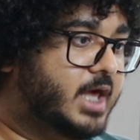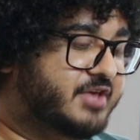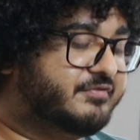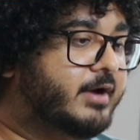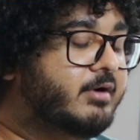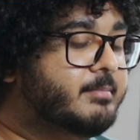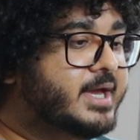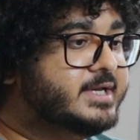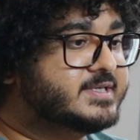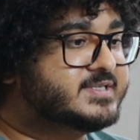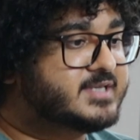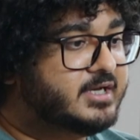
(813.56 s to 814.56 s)
if I remained
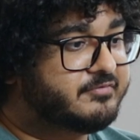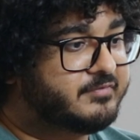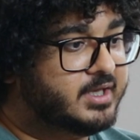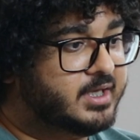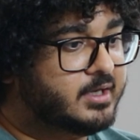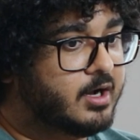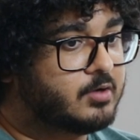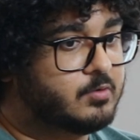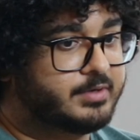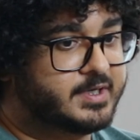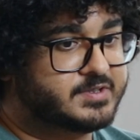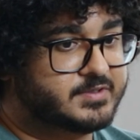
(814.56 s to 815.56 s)
a Salafi,
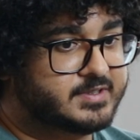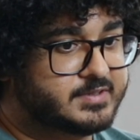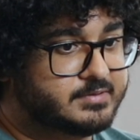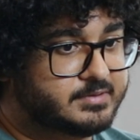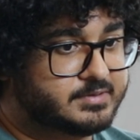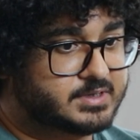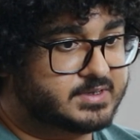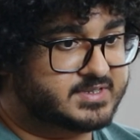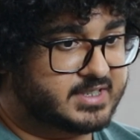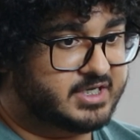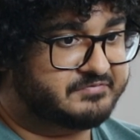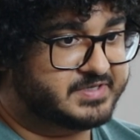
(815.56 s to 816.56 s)
according to
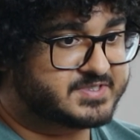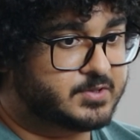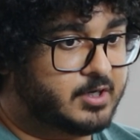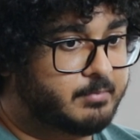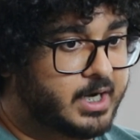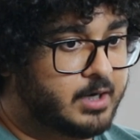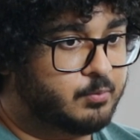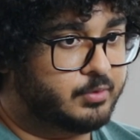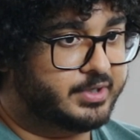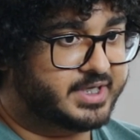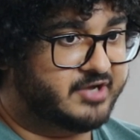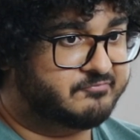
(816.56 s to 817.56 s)
Salafi Islam, I
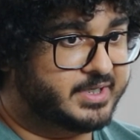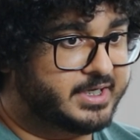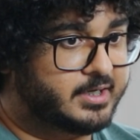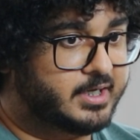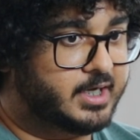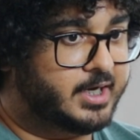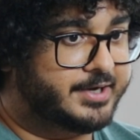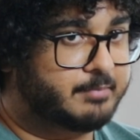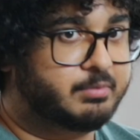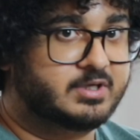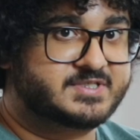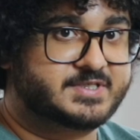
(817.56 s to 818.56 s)
would have been an
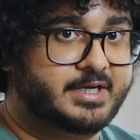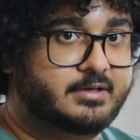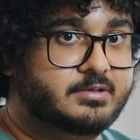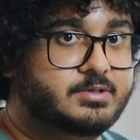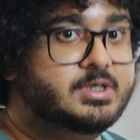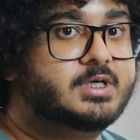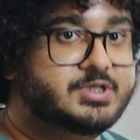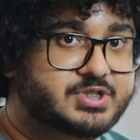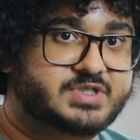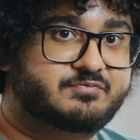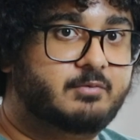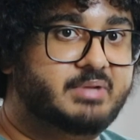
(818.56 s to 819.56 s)
apostate
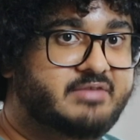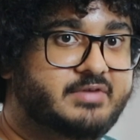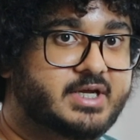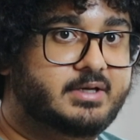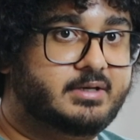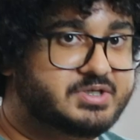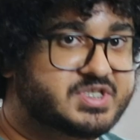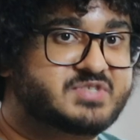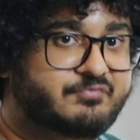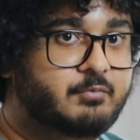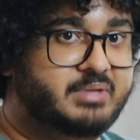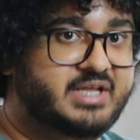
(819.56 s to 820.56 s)
just for believing in
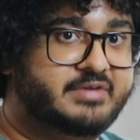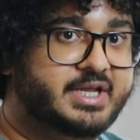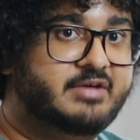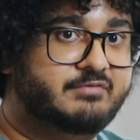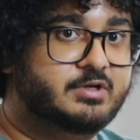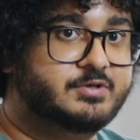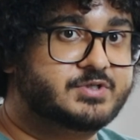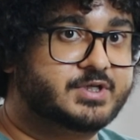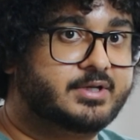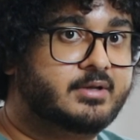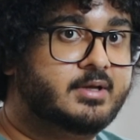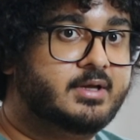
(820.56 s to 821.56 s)

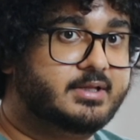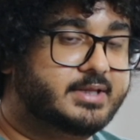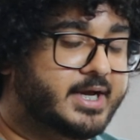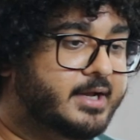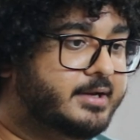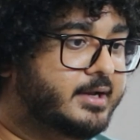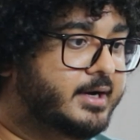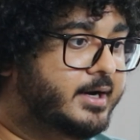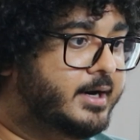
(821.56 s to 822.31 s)
evolution, that